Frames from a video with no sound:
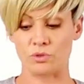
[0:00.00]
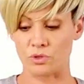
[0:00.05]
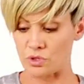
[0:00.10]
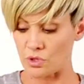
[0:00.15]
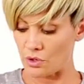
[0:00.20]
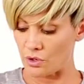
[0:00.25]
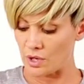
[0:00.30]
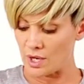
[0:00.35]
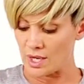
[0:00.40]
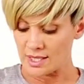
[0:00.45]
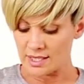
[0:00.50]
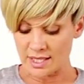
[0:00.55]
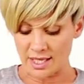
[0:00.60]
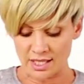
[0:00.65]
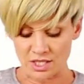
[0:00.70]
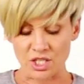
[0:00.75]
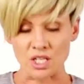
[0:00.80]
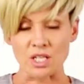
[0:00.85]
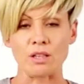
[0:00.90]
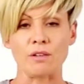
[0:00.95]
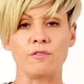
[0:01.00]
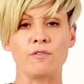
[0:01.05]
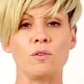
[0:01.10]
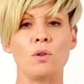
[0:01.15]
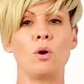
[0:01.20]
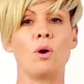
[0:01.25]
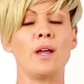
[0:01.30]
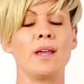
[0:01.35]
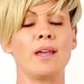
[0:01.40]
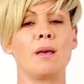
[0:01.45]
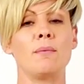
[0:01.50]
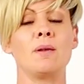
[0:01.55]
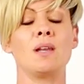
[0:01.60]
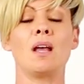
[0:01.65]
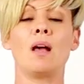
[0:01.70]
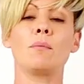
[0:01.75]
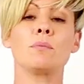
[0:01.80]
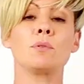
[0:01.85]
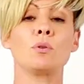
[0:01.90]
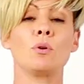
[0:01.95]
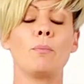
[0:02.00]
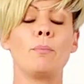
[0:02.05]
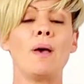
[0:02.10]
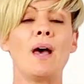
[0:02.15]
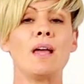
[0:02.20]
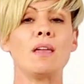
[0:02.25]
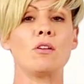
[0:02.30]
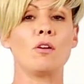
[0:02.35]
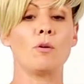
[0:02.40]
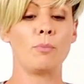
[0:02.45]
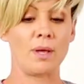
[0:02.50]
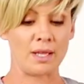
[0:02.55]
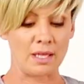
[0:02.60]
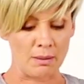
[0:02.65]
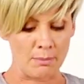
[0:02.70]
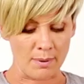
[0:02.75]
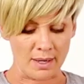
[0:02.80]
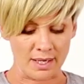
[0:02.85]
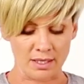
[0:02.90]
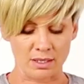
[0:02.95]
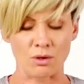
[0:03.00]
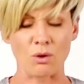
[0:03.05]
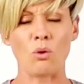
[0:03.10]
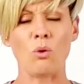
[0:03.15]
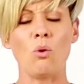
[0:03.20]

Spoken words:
So touching the floor and coming up to about your belly button